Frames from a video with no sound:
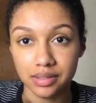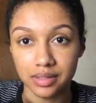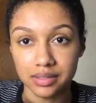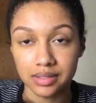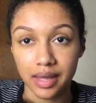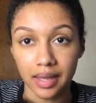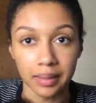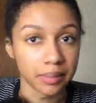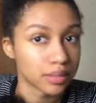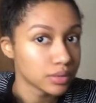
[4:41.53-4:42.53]
less
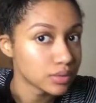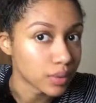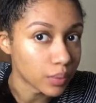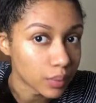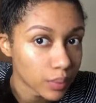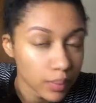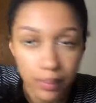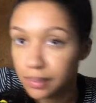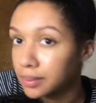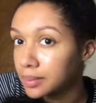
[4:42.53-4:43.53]
time. So
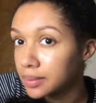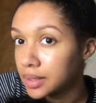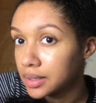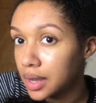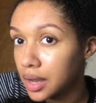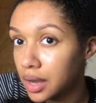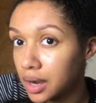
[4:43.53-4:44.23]
yeah.